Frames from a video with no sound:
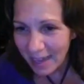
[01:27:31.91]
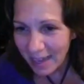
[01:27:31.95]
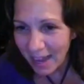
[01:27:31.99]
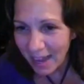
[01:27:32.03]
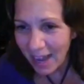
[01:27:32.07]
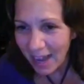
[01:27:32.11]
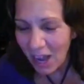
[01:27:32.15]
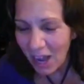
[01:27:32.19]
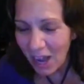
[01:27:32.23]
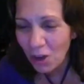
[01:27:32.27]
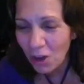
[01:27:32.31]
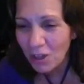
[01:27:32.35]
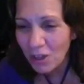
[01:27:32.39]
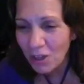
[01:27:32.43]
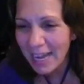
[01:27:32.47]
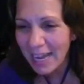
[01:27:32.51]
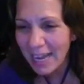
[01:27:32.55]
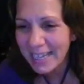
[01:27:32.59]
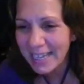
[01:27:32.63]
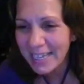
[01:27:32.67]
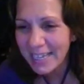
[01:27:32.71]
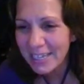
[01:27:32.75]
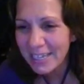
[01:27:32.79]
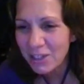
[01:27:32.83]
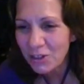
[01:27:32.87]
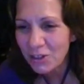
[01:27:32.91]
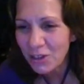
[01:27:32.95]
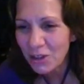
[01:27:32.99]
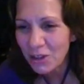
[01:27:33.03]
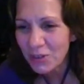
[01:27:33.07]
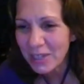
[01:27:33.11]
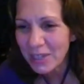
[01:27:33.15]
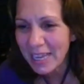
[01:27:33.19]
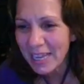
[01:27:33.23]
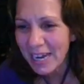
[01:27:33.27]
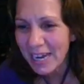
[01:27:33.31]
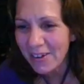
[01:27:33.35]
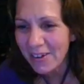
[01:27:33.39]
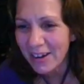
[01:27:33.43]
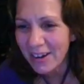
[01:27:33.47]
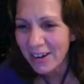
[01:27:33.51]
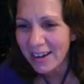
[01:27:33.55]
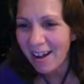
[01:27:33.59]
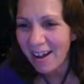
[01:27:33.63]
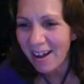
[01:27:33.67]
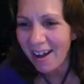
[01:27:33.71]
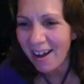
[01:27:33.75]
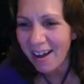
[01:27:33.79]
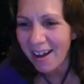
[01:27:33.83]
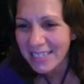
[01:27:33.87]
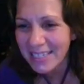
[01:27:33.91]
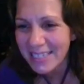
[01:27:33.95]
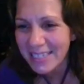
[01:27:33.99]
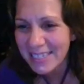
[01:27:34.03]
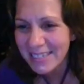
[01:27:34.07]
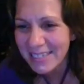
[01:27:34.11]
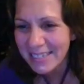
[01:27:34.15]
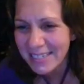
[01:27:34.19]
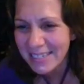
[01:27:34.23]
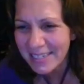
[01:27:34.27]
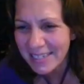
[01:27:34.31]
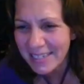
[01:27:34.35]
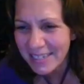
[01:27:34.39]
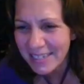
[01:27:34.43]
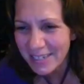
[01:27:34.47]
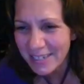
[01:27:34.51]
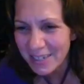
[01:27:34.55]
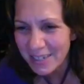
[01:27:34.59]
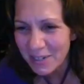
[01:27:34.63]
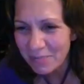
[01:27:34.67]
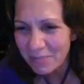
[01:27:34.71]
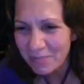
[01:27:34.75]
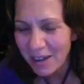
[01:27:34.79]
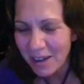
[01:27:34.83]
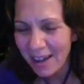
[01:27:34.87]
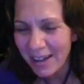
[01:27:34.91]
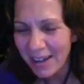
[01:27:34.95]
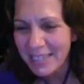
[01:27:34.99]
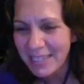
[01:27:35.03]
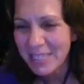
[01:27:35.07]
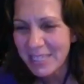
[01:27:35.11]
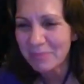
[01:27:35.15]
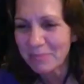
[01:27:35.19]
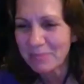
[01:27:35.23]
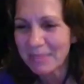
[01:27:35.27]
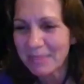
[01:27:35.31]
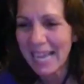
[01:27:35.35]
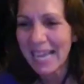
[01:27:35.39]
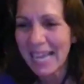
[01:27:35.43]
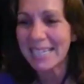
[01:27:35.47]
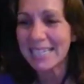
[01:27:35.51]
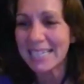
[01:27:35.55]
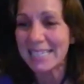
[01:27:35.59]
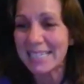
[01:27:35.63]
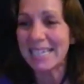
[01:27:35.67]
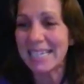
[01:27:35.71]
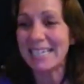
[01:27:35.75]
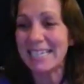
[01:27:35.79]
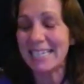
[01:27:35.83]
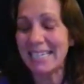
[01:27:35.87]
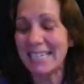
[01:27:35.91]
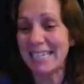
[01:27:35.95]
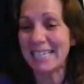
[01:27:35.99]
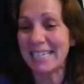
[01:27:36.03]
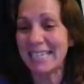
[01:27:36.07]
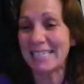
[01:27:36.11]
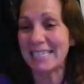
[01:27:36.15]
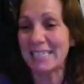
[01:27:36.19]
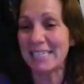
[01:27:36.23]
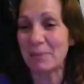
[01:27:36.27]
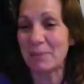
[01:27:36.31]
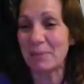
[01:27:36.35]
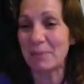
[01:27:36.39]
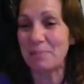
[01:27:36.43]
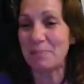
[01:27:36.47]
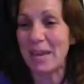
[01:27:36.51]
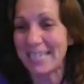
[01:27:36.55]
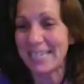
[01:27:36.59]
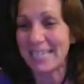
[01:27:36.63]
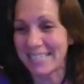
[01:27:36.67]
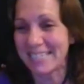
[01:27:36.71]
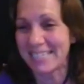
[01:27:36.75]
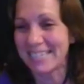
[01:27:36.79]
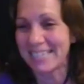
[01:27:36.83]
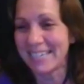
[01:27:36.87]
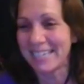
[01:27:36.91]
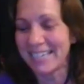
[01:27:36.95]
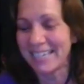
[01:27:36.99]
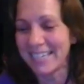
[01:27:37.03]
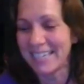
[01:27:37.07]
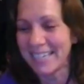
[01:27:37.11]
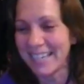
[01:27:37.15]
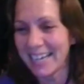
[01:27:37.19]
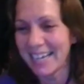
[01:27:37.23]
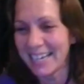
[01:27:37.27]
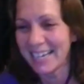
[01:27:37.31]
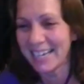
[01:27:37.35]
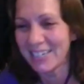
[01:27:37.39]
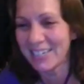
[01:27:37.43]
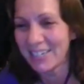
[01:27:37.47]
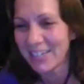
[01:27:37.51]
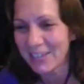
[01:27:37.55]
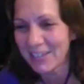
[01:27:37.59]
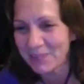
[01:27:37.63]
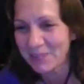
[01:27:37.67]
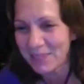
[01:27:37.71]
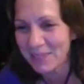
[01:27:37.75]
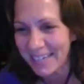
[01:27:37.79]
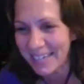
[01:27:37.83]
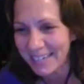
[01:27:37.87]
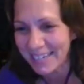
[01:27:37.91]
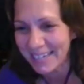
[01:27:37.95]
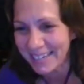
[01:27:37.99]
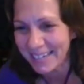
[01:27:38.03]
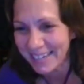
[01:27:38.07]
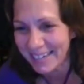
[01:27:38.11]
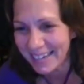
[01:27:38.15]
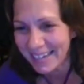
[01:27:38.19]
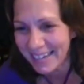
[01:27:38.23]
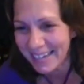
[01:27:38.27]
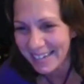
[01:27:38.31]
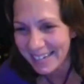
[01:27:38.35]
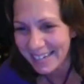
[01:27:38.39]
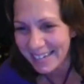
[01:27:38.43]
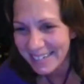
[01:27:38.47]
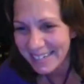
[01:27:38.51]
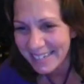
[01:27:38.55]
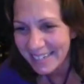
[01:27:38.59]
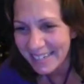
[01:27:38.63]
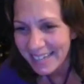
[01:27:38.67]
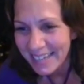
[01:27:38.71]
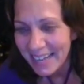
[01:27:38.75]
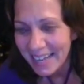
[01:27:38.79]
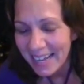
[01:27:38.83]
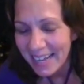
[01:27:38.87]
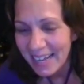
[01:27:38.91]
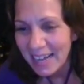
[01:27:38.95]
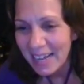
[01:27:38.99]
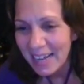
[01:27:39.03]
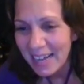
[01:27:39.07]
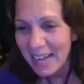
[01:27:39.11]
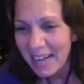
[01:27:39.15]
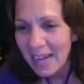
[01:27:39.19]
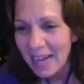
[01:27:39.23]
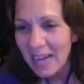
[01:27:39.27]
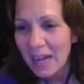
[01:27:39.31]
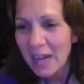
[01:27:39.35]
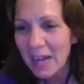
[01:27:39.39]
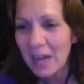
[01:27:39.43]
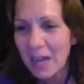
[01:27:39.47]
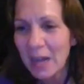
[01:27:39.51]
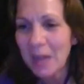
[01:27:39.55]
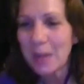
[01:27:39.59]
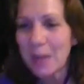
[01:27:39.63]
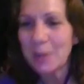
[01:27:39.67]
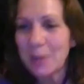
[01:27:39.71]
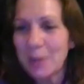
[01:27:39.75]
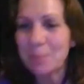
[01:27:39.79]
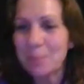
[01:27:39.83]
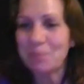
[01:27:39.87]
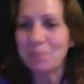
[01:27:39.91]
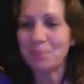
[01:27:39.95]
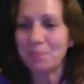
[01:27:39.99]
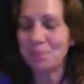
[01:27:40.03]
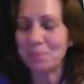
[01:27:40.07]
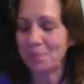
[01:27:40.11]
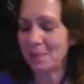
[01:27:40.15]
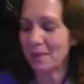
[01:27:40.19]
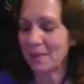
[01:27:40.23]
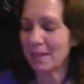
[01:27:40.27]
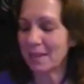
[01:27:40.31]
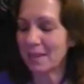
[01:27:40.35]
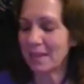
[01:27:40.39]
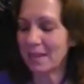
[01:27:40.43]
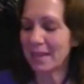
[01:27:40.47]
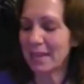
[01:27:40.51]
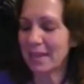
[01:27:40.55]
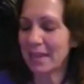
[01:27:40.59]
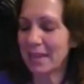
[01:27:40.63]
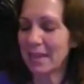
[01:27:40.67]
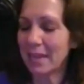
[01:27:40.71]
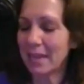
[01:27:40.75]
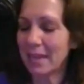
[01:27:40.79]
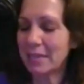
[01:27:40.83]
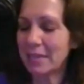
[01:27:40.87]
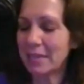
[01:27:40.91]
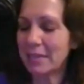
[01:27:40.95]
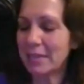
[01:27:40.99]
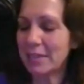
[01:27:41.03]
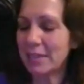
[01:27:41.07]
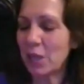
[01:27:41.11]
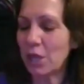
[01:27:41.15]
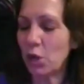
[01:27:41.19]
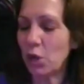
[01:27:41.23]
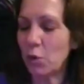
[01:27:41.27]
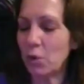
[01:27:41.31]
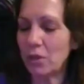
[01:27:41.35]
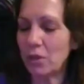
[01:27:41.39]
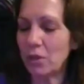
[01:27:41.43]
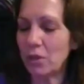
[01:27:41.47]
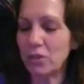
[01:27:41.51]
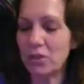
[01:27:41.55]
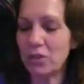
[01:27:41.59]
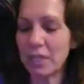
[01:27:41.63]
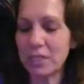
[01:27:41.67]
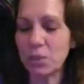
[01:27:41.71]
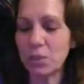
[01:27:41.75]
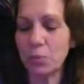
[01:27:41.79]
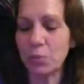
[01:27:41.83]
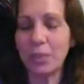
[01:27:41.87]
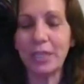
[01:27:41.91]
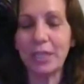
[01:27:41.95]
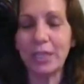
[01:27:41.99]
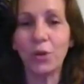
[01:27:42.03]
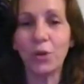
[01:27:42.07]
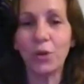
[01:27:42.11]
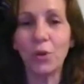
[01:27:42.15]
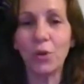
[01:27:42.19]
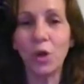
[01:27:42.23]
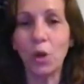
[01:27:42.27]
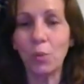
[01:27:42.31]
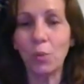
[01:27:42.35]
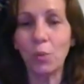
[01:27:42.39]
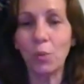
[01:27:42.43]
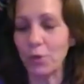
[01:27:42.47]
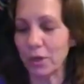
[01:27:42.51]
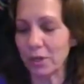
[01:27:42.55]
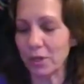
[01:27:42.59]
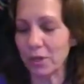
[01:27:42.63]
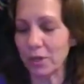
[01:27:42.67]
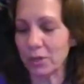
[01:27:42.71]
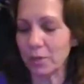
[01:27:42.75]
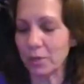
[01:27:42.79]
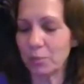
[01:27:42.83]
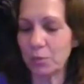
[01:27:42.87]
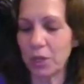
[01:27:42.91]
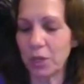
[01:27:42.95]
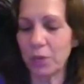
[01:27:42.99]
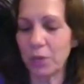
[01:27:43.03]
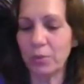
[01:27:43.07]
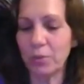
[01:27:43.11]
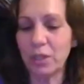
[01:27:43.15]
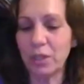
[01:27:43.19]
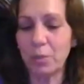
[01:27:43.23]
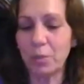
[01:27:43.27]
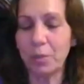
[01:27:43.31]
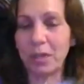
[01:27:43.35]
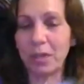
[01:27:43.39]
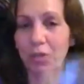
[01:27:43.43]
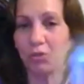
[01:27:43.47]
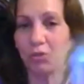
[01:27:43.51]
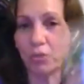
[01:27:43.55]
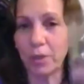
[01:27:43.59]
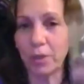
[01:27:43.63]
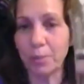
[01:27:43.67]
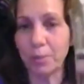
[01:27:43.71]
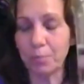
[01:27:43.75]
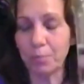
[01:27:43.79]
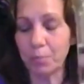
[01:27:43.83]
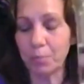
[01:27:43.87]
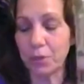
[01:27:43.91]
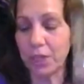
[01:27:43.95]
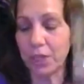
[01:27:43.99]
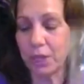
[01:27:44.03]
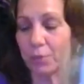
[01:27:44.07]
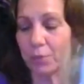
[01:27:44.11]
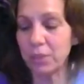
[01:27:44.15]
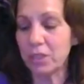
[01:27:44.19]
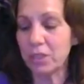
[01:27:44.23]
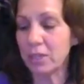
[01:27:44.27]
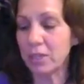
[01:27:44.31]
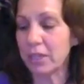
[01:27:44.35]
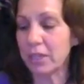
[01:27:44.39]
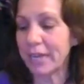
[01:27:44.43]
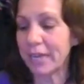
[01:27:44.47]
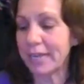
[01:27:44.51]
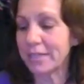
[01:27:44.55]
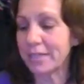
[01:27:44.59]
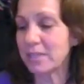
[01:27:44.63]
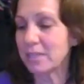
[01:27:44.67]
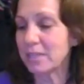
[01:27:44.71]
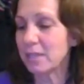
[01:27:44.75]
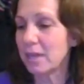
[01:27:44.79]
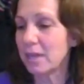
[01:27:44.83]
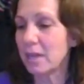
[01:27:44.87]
Oh, Lilac, you know Garrett. Awesome. Awesome. Yes, he is the best. I love that guy. Um, so this week, your homework. Play with a pendulum. Play with glass.